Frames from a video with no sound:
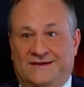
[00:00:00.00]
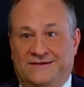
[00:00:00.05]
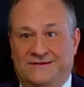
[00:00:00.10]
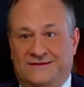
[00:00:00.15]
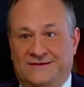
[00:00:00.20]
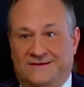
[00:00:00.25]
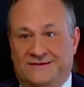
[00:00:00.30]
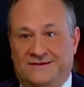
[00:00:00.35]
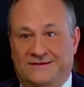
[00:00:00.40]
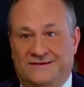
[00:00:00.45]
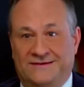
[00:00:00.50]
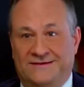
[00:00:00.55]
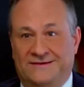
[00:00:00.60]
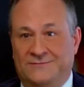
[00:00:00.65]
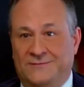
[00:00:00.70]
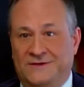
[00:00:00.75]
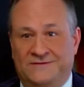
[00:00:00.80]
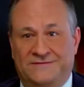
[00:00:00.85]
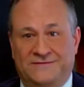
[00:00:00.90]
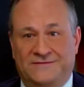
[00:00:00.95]
out there, and there,
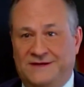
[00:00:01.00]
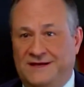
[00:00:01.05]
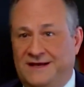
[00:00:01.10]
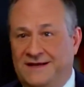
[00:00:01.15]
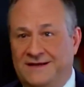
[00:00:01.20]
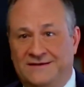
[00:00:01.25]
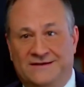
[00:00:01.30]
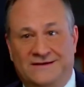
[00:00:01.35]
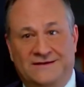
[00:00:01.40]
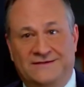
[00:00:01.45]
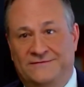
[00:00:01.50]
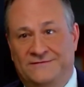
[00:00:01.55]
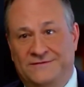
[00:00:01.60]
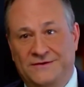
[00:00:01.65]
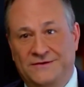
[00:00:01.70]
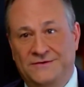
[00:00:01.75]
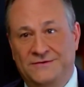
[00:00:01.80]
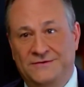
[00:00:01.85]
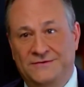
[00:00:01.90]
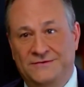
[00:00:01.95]
we've kind of
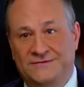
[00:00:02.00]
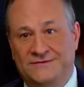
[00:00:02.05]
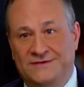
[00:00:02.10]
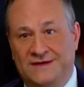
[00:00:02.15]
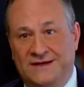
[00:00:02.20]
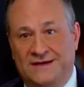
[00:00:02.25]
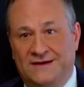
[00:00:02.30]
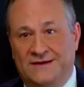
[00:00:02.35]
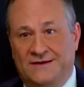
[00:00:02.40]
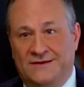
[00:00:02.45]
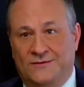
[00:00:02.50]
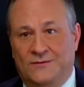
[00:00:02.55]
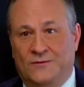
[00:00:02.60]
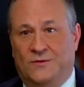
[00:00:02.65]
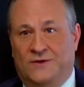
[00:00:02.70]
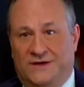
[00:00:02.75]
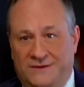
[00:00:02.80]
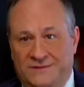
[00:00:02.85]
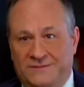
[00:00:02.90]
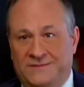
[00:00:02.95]
confused
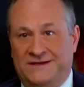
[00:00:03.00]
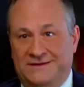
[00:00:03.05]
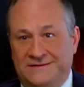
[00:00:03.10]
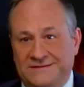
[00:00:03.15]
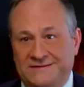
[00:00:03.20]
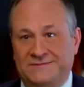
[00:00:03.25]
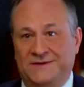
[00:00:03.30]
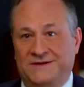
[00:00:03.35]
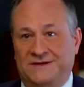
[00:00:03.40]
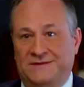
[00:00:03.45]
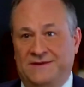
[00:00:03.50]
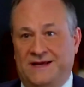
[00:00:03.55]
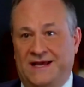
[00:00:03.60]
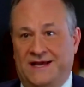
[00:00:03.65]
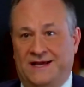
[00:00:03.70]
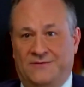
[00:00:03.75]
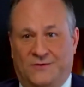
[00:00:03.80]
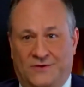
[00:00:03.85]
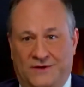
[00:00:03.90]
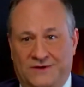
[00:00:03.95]
what it means to be a
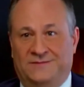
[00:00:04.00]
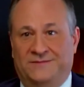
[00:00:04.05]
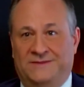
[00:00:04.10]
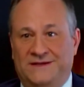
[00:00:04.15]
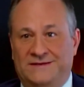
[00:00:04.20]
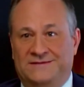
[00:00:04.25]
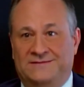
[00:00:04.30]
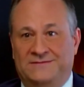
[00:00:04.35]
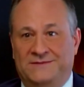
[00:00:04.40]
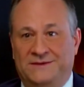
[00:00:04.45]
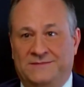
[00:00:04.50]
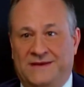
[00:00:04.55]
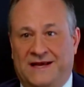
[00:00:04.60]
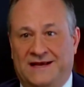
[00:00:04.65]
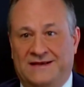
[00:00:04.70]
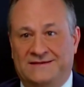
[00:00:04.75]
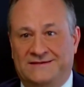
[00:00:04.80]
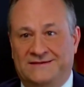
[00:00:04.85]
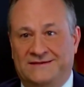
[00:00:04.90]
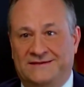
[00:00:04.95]
man, what it means to be
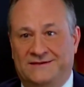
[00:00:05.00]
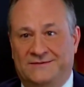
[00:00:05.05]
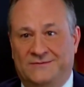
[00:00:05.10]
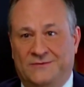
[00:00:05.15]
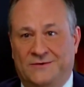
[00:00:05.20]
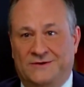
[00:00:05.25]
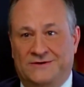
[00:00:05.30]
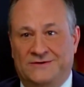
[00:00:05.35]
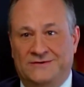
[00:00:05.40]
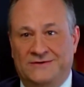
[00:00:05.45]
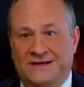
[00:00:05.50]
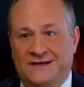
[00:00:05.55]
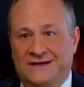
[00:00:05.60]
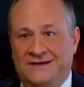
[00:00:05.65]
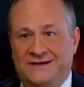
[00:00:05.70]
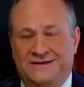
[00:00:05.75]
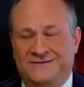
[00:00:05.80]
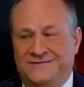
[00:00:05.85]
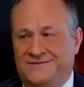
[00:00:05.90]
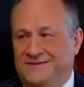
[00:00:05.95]
masculine, where
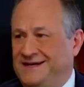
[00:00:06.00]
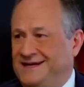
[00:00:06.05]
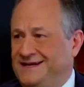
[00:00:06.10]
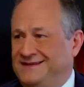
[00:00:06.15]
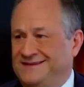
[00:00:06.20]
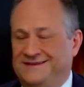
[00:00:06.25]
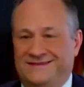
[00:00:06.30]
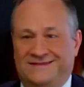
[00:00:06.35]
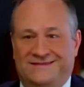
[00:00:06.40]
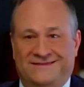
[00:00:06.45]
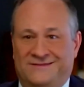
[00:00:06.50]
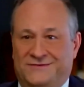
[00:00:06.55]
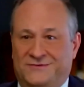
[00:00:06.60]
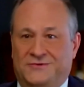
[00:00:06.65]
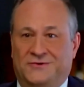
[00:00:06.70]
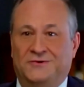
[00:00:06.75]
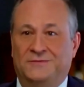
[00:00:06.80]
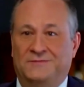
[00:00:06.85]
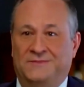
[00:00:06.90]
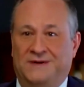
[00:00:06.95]
you've got this
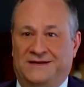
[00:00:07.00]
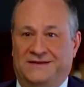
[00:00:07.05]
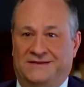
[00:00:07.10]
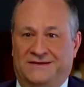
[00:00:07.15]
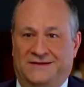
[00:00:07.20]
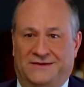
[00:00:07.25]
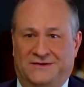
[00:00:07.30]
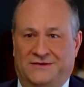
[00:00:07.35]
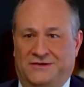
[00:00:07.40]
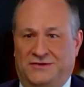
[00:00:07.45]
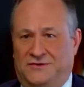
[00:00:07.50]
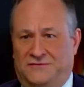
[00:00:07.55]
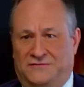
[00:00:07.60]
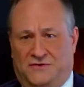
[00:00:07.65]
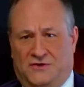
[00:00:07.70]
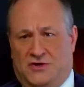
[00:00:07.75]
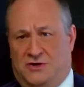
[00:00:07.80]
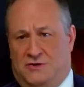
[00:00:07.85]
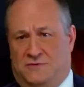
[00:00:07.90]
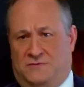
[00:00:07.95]
trope out there that
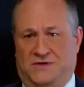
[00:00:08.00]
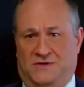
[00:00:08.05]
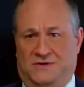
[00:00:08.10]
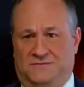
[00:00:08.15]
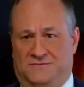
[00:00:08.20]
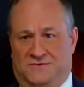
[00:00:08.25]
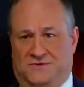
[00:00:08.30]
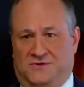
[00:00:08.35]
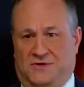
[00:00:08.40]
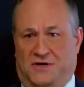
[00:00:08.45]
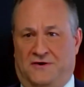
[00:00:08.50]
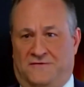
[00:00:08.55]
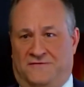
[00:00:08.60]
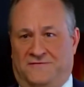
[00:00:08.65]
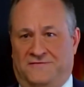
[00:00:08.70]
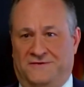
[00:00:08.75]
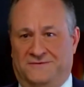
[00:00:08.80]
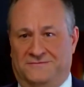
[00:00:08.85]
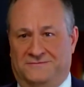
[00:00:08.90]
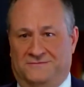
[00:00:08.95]
you've got to be
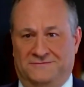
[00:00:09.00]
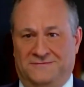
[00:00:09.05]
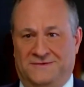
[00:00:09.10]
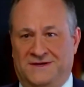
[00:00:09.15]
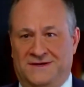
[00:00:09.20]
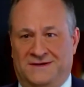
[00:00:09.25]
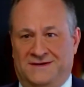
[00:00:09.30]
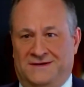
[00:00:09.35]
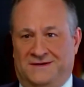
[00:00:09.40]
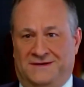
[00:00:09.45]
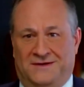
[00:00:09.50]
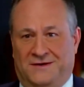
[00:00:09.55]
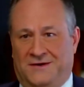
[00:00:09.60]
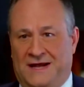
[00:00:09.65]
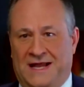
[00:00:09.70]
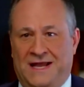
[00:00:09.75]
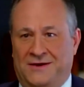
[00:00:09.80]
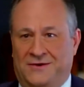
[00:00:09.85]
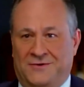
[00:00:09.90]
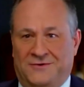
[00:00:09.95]
tough and you know
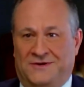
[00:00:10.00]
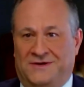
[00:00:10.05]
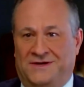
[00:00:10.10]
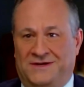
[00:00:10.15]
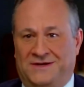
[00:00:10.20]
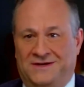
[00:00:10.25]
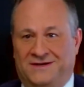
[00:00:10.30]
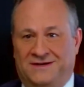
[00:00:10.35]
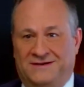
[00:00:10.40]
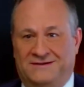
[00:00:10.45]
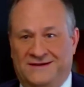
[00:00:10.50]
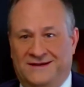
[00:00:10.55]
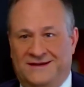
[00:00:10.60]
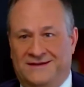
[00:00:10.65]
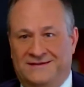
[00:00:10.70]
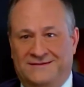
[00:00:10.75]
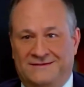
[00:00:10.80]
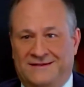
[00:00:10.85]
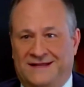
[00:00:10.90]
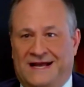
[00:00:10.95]
angry and,
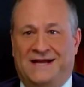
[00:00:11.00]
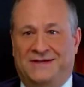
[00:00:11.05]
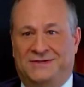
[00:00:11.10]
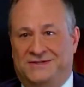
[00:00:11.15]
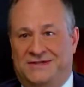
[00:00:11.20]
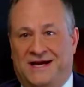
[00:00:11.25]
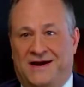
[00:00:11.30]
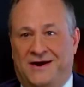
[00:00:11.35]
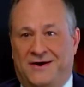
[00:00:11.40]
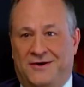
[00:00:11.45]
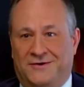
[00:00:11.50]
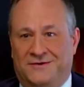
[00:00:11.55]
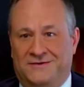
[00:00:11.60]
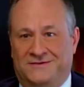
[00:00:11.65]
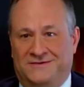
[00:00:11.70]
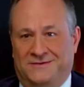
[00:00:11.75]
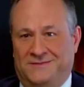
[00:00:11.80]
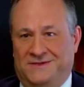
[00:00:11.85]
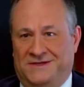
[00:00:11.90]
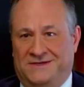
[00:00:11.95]
and lash
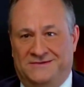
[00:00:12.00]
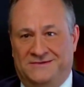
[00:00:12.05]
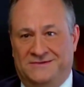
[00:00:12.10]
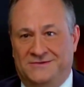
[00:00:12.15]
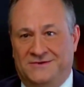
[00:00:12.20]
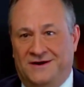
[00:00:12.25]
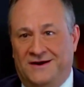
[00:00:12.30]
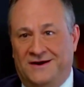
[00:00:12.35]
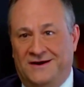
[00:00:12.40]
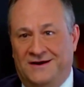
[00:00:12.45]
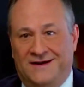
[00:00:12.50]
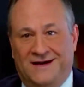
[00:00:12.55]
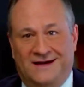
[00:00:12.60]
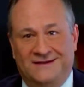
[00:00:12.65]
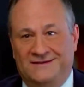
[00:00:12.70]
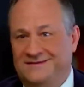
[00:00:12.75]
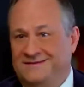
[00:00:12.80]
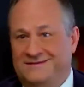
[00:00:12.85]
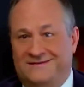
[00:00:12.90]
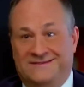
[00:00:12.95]
out to be strong. I
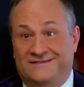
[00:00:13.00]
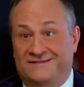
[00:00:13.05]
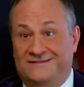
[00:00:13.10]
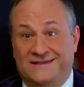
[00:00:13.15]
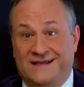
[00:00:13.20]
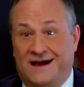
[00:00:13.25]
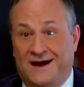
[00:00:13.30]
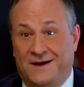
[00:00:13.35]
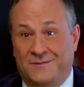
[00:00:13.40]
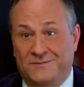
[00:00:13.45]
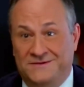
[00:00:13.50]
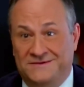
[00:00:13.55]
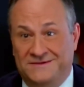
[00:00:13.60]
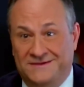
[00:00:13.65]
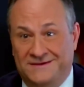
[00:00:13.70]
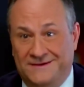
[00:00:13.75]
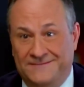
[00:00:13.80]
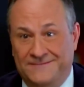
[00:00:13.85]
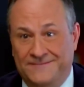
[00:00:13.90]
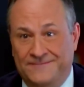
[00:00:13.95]
it's just the
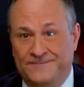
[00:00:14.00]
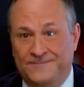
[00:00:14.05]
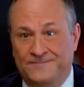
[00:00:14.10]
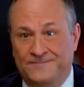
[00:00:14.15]
opposite.